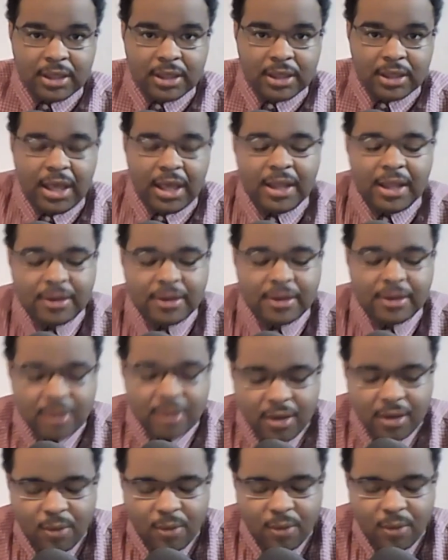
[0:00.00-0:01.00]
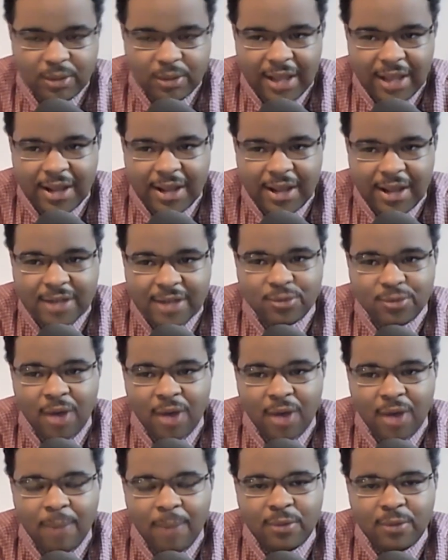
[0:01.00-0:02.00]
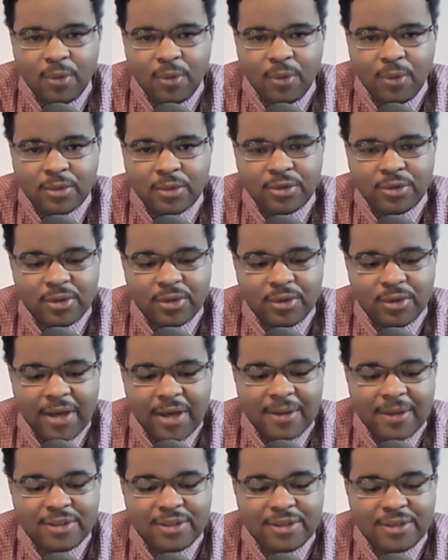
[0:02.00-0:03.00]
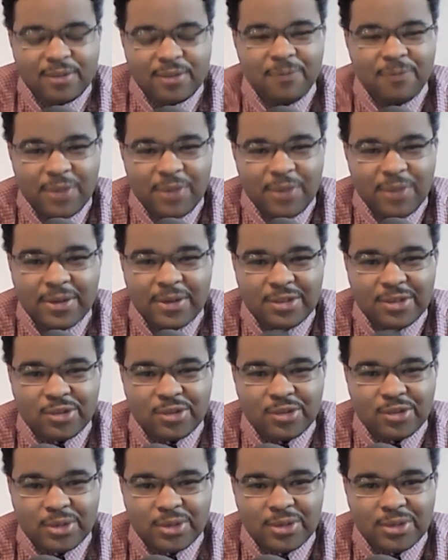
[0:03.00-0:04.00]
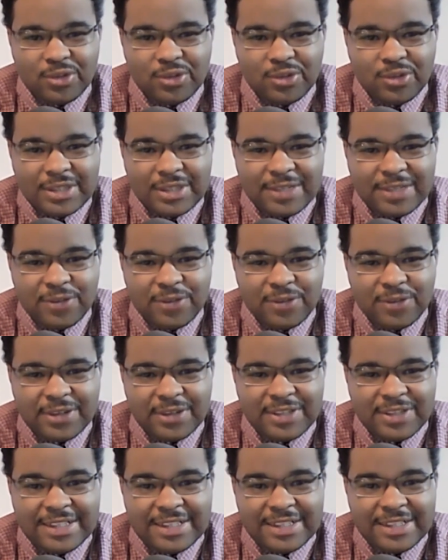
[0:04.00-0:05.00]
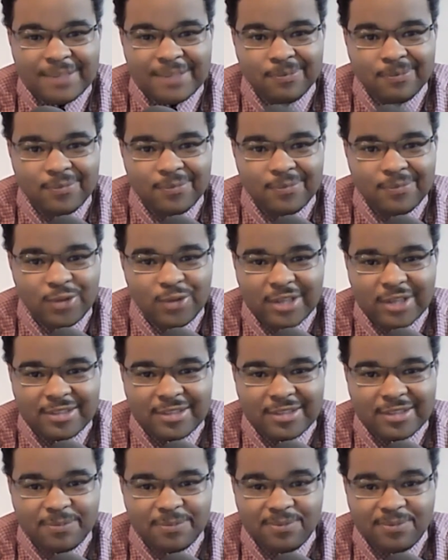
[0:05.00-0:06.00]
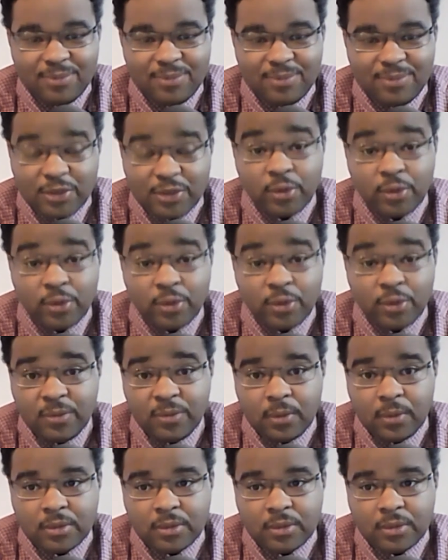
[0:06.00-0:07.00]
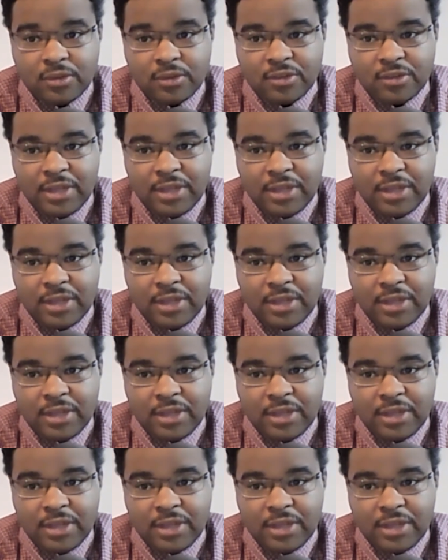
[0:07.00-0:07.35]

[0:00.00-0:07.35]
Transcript: And with that kind of drop in voter turnout, it's very discouraging and very just disgraceful to see.